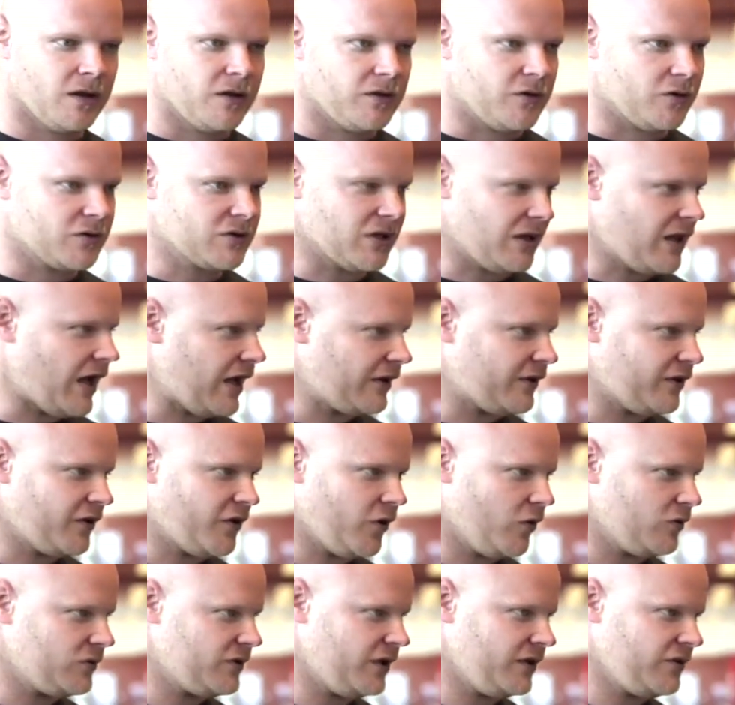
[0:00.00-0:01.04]
There's a lot that
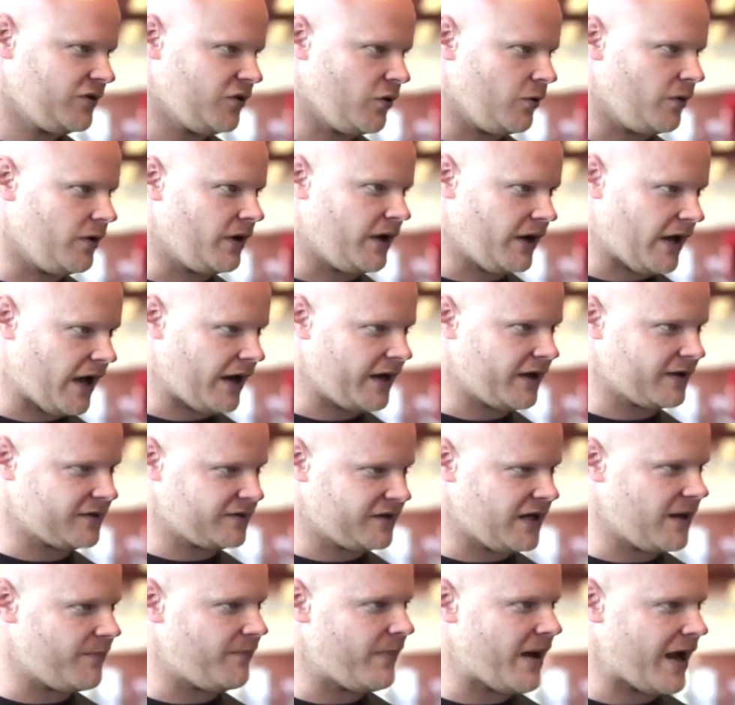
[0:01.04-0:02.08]
goes into it, and I got to
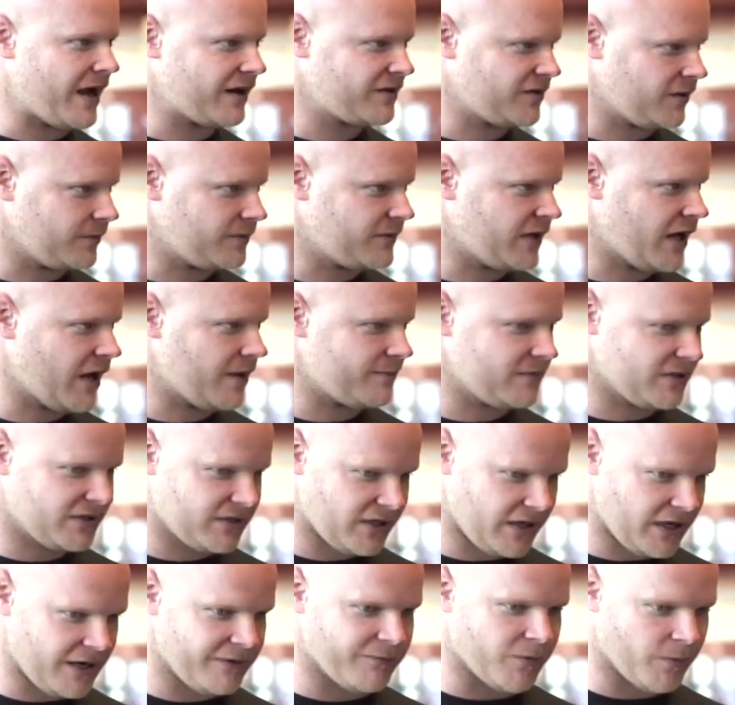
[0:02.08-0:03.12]
step back sometimes and
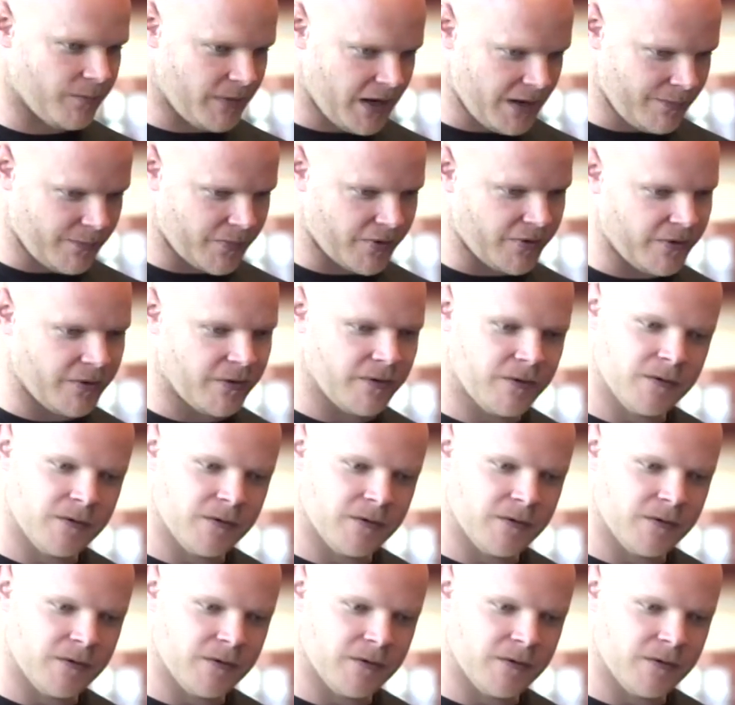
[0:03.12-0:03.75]
say, hey, remember,